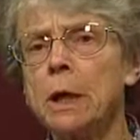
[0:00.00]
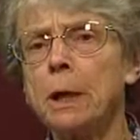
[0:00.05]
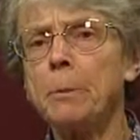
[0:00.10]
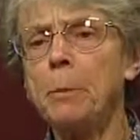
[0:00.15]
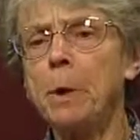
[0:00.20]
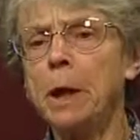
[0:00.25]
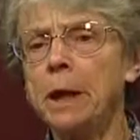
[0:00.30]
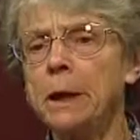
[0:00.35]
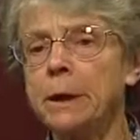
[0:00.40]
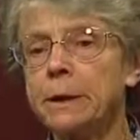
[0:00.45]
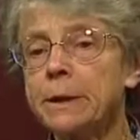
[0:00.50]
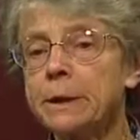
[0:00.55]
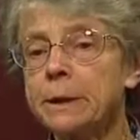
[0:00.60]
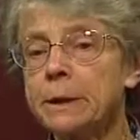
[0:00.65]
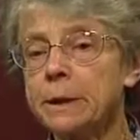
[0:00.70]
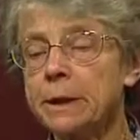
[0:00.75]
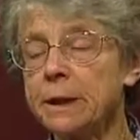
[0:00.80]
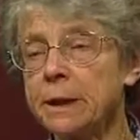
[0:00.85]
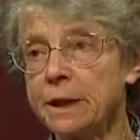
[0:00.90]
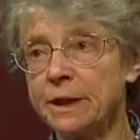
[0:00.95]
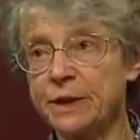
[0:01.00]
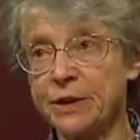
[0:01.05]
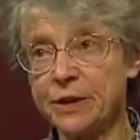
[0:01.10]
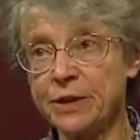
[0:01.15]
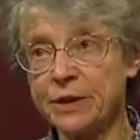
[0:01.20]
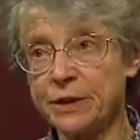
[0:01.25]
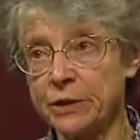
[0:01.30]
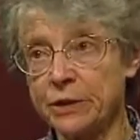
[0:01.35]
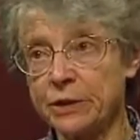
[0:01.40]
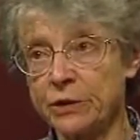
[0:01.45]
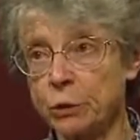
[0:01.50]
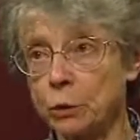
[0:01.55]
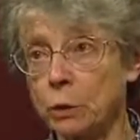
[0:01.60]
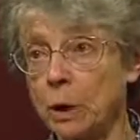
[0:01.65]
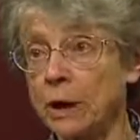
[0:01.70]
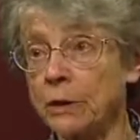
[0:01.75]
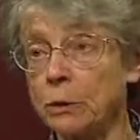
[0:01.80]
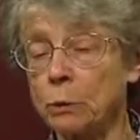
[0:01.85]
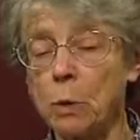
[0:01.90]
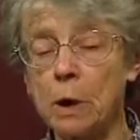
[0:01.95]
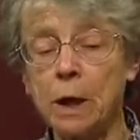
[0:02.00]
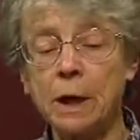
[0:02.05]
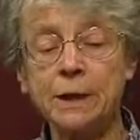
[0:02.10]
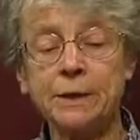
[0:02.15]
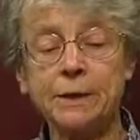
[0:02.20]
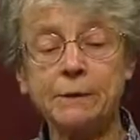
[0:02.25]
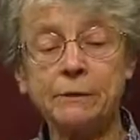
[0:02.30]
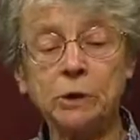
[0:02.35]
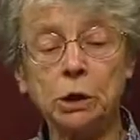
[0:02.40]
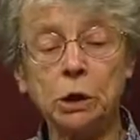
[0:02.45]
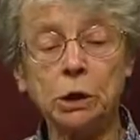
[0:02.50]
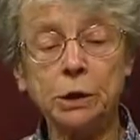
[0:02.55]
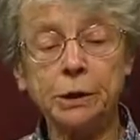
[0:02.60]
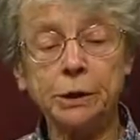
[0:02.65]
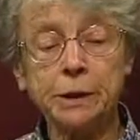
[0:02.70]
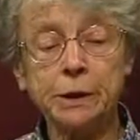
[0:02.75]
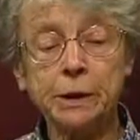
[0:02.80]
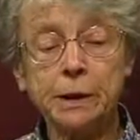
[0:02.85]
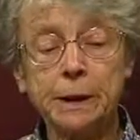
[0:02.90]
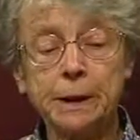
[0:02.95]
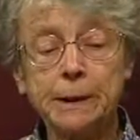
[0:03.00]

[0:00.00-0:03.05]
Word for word: about the existence or otherwise of God.